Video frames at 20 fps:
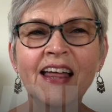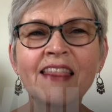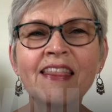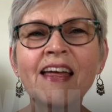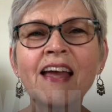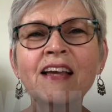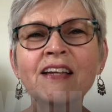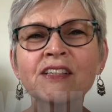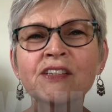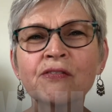
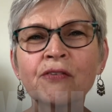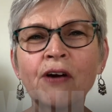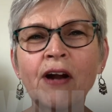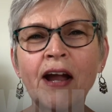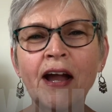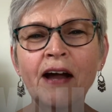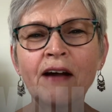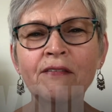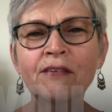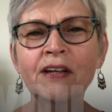Thanks for
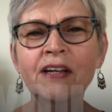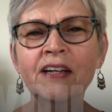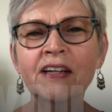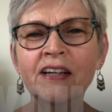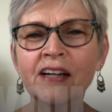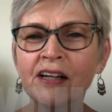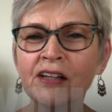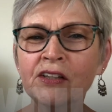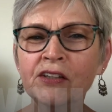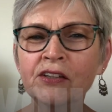
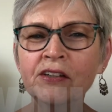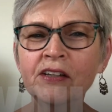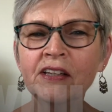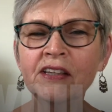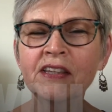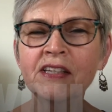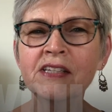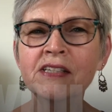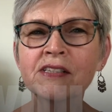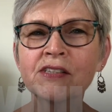having a look
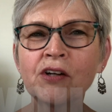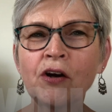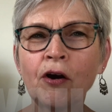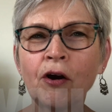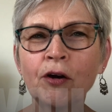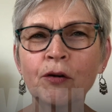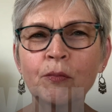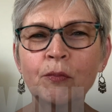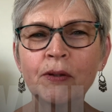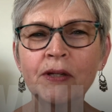at these
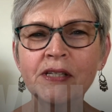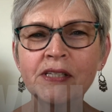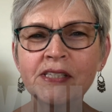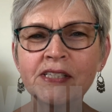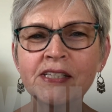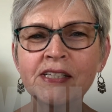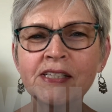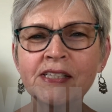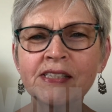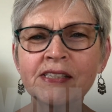art
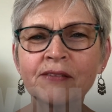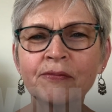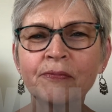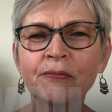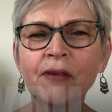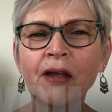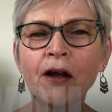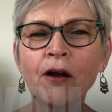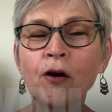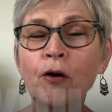pieces.
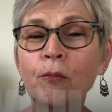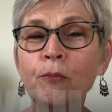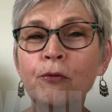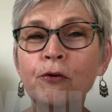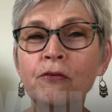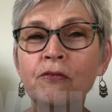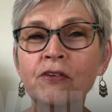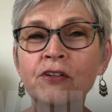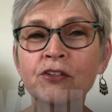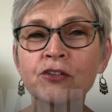I hope
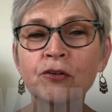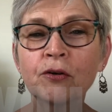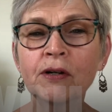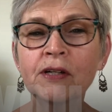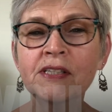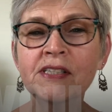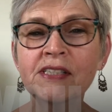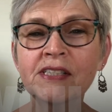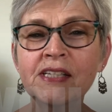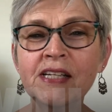you've
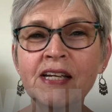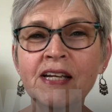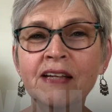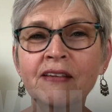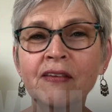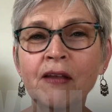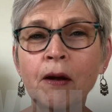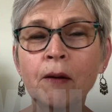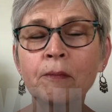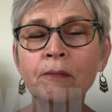enjoyed
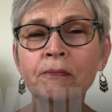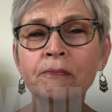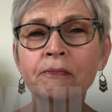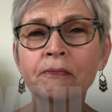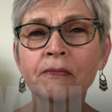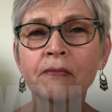seeing them.